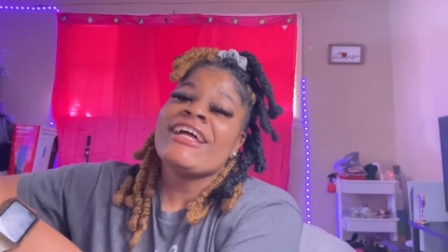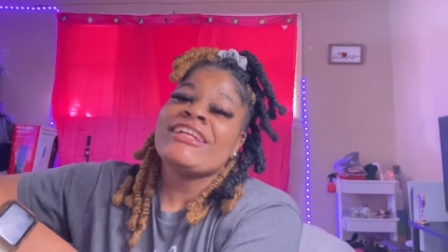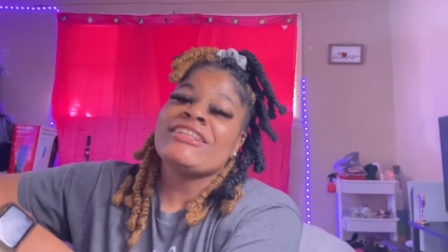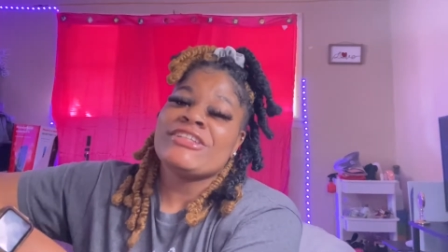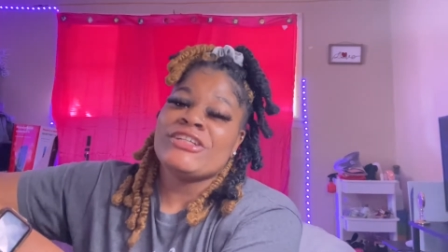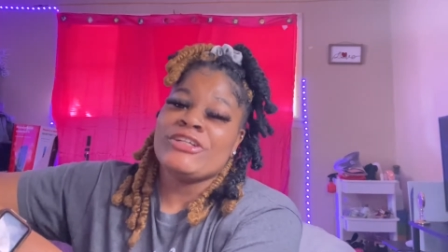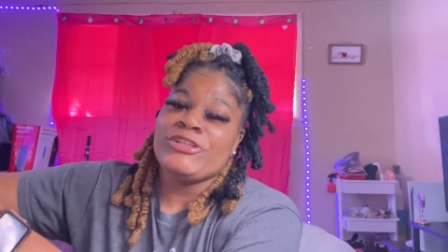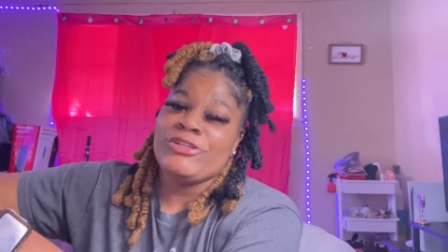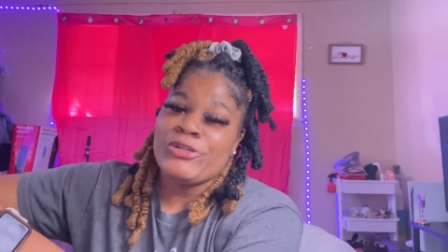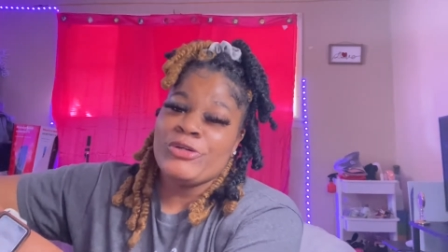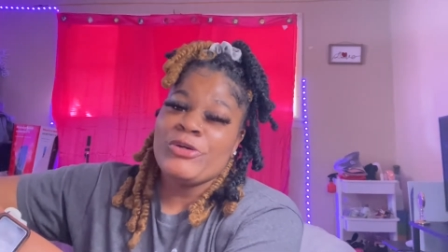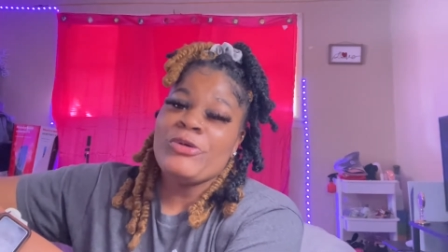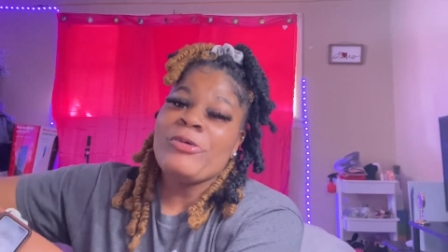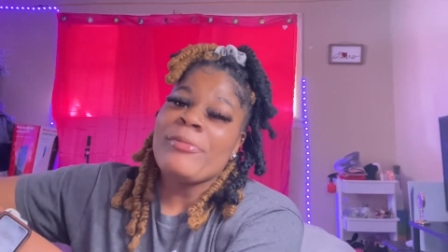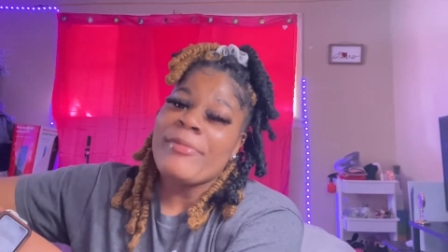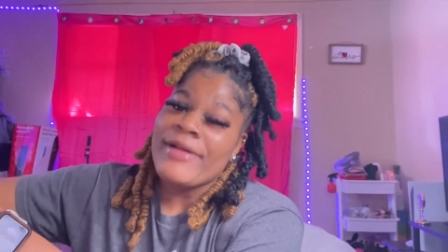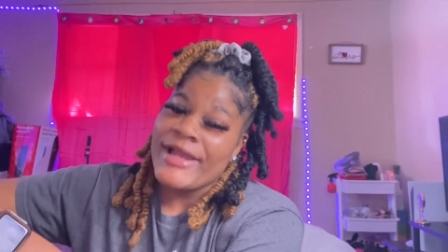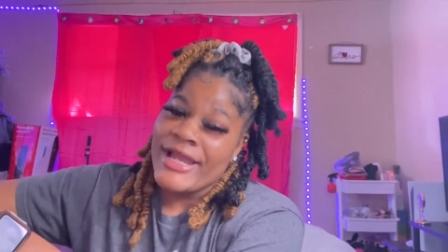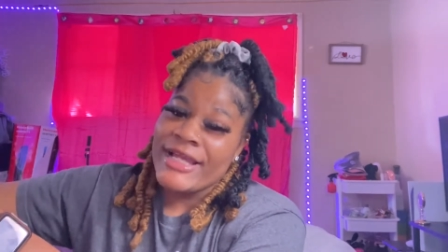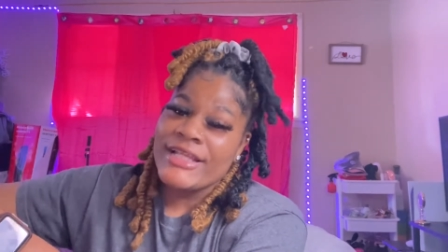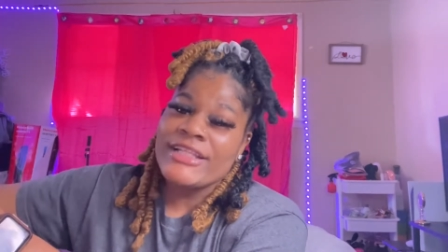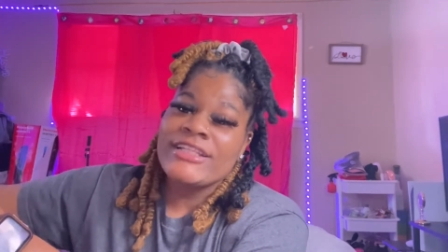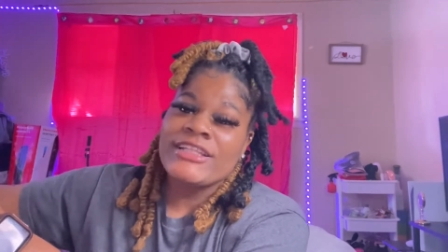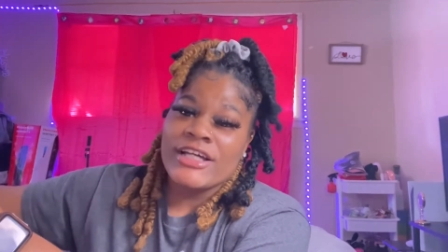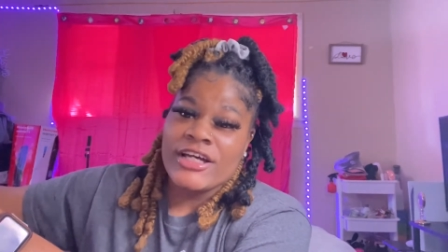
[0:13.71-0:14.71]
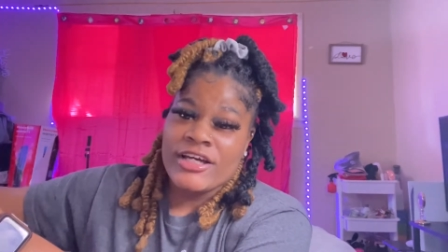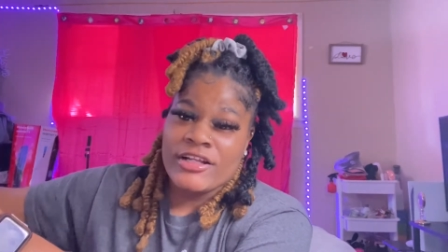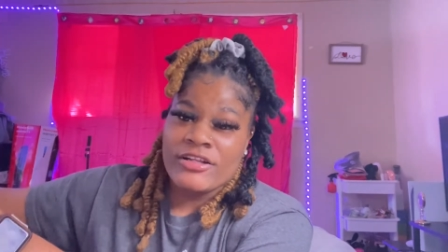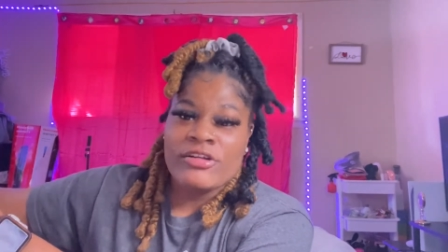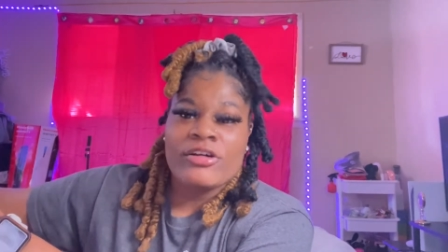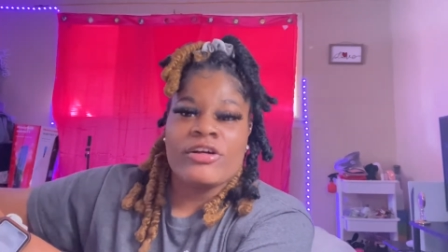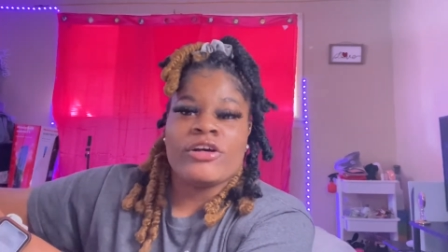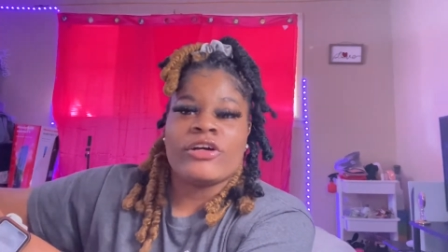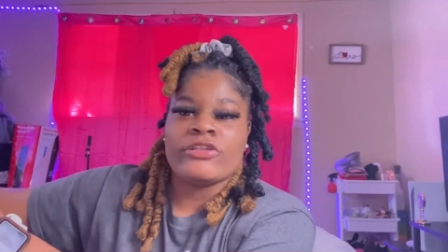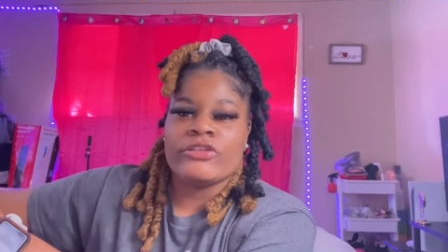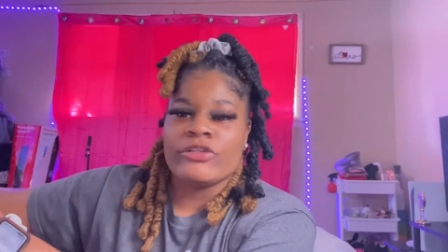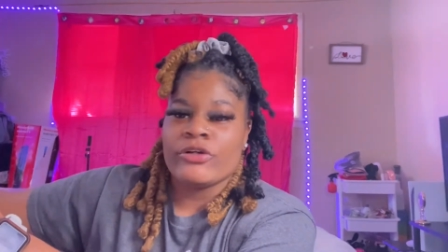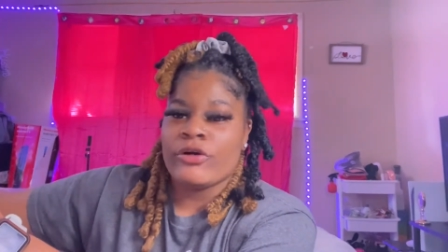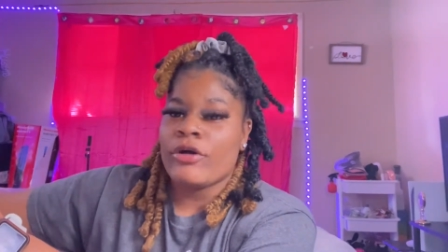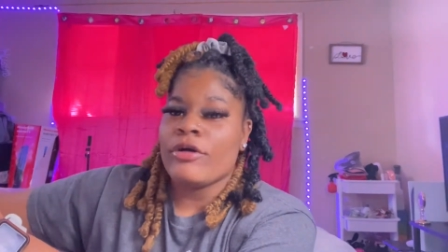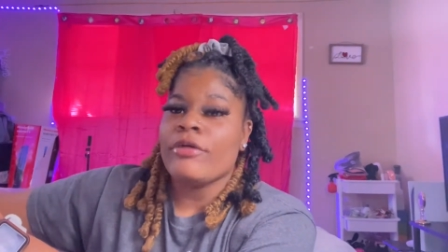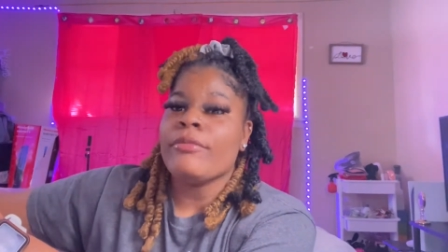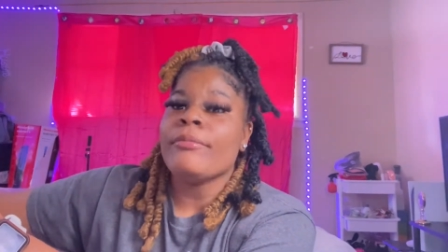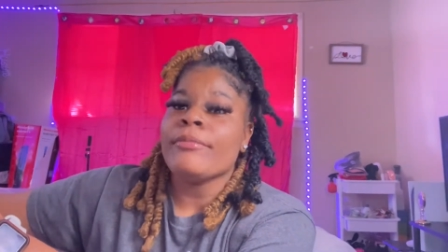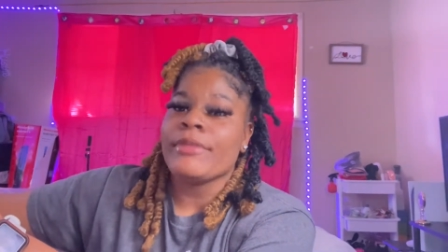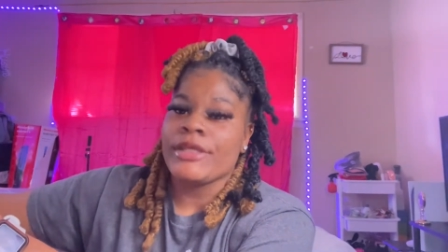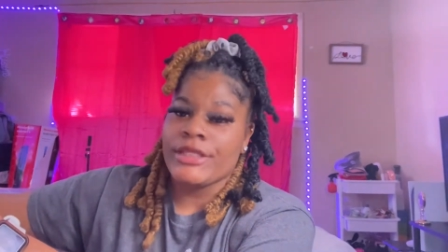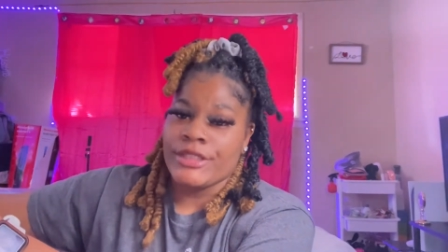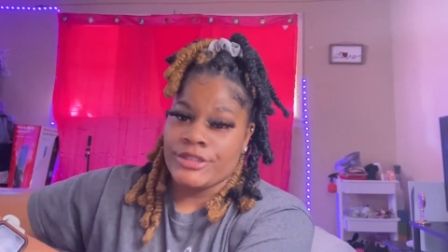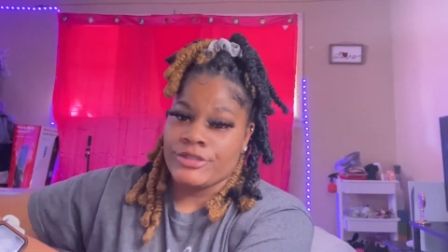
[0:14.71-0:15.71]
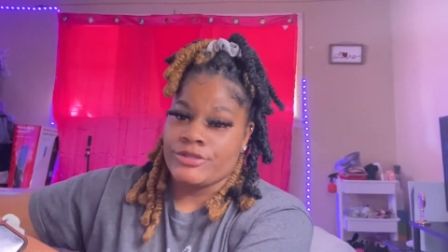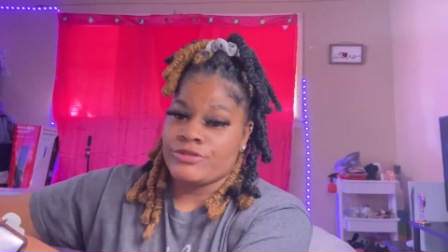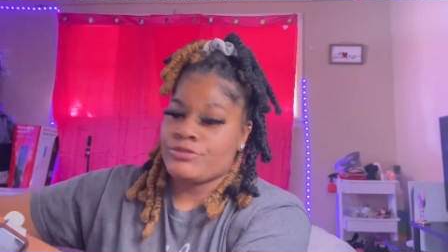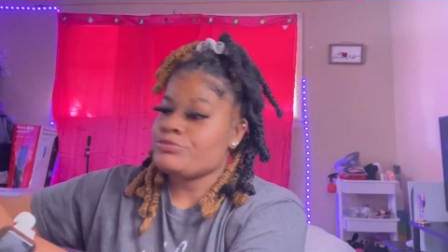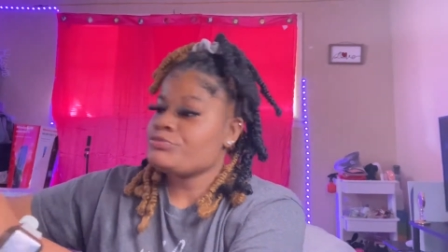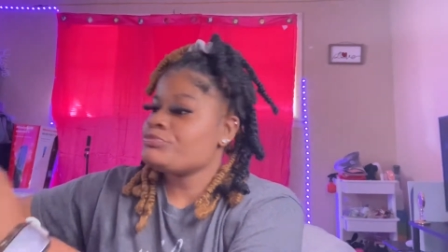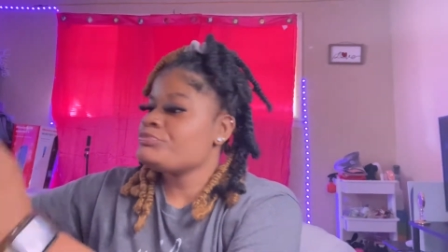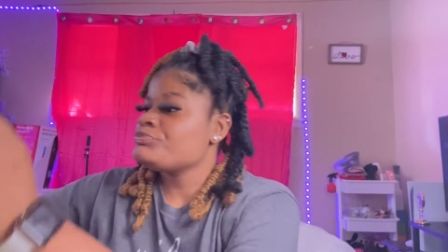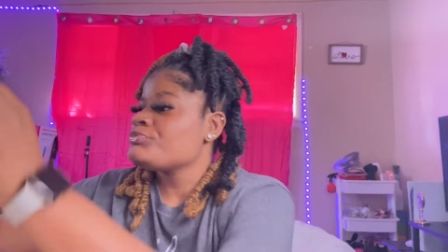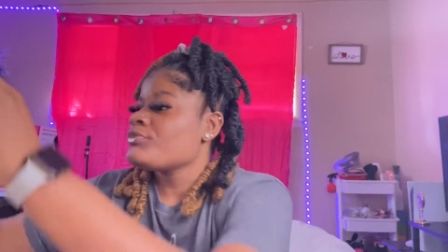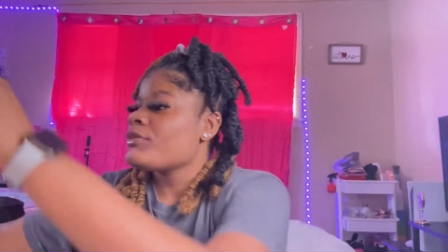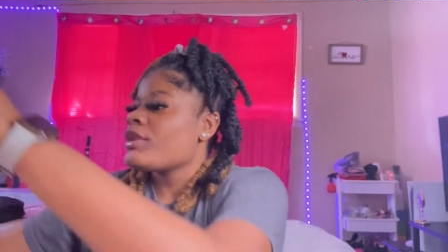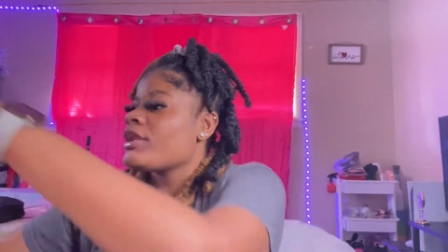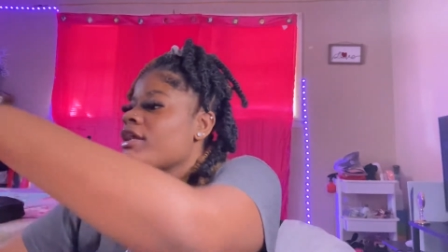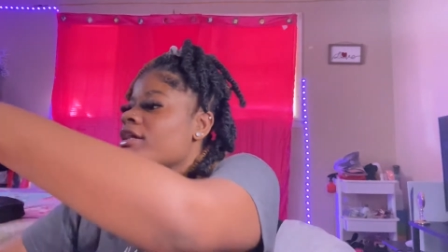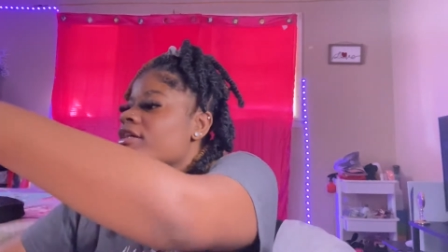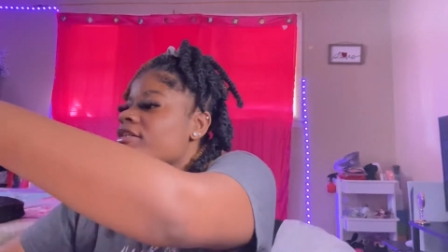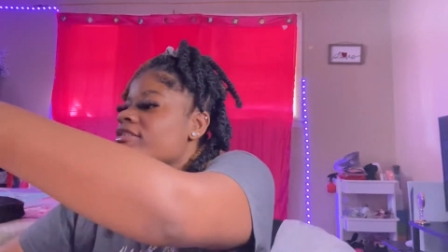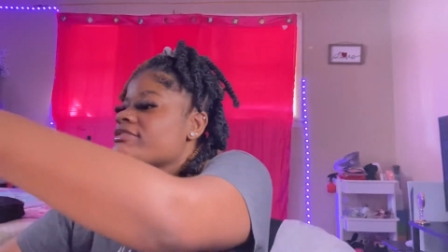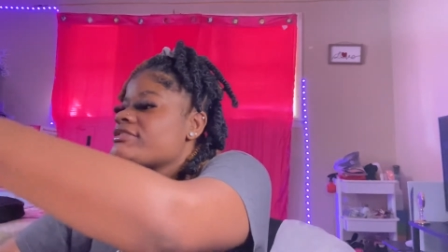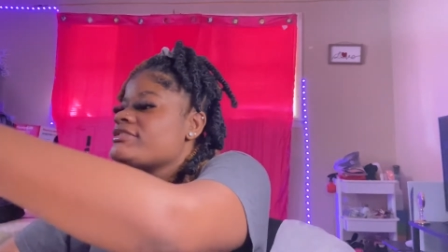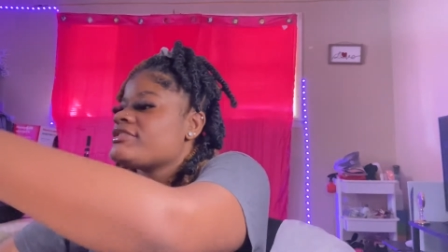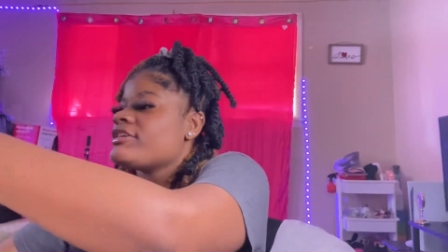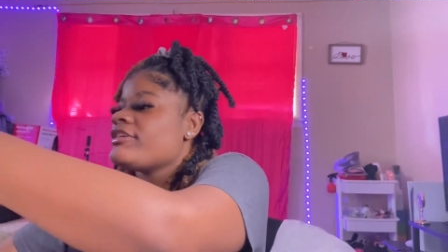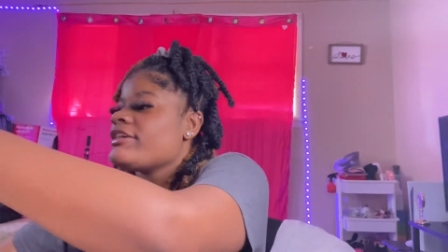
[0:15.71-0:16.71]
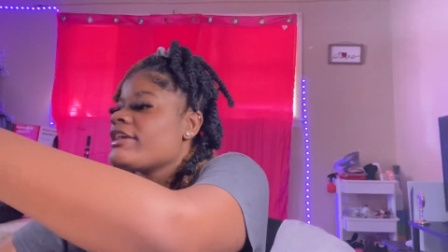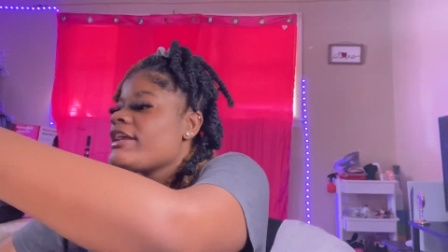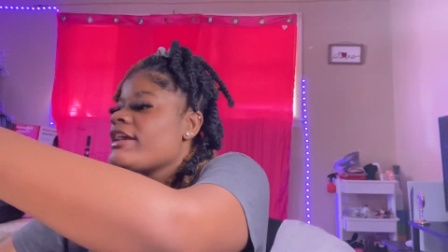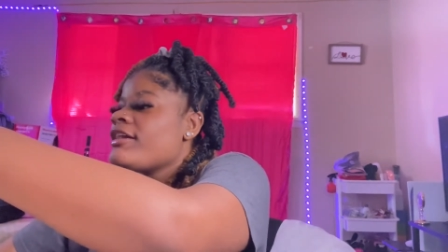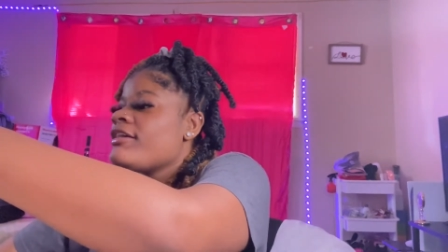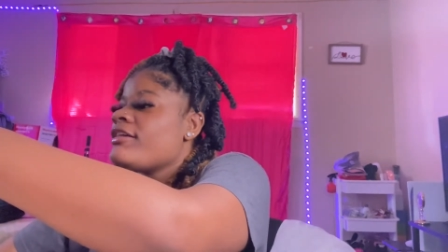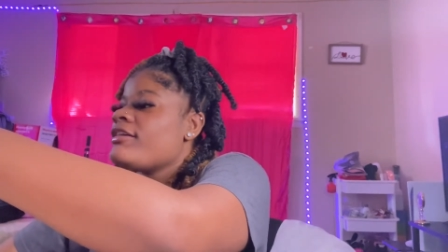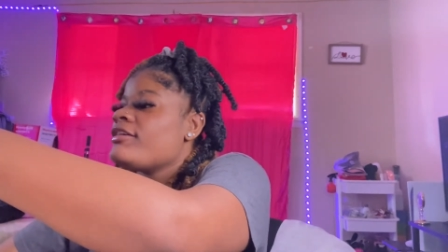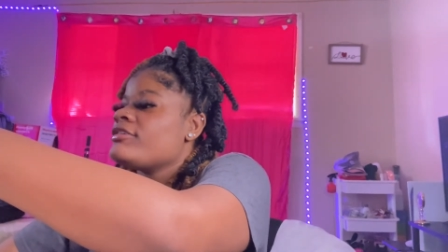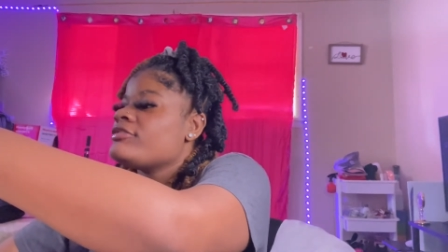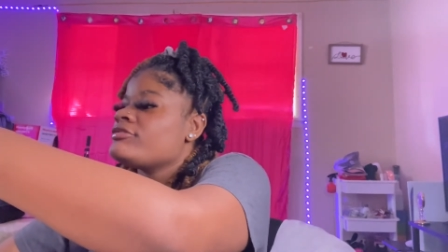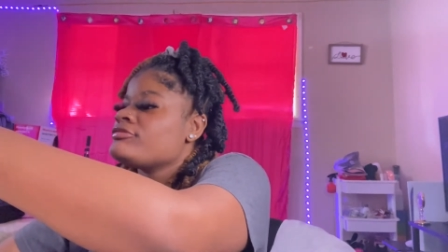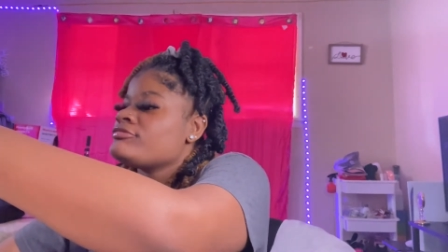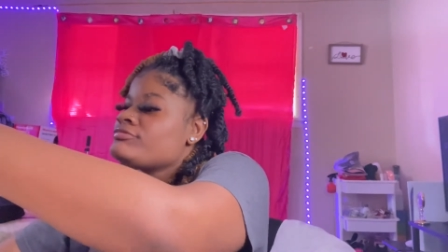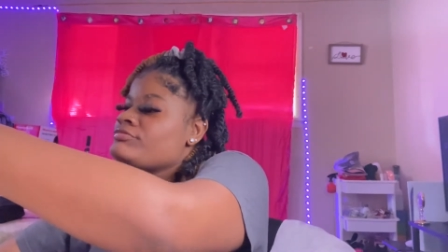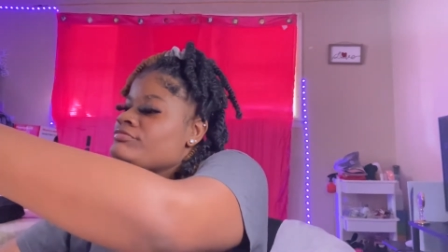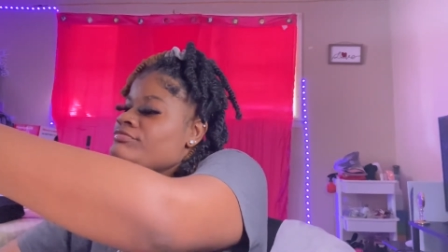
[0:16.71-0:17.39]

the new mcdonald adult meal so y'all